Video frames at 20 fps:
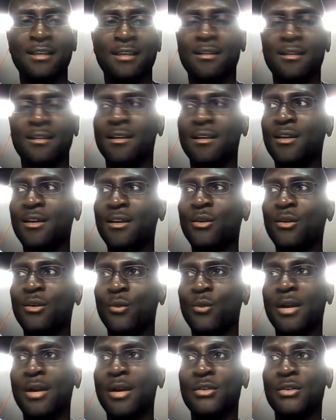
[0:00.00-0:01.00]
And
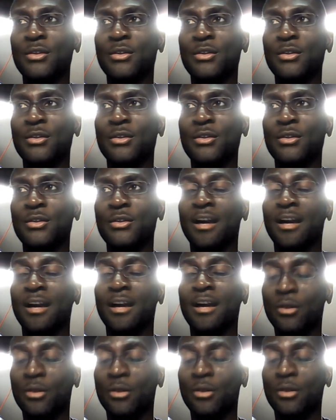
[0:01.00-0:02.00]
when I was younger,
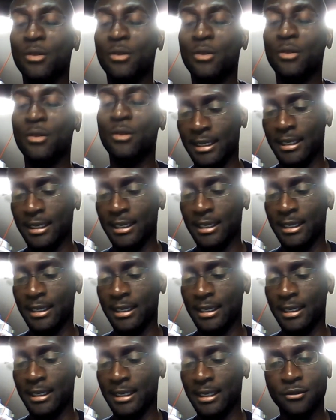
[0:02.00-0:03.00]
I watched a
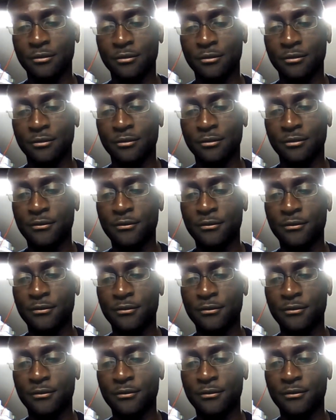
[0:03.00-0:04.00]
bunch of
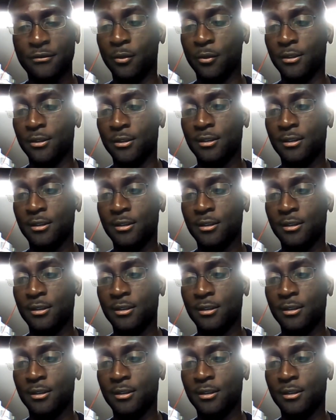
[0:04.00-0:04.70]
Transformers,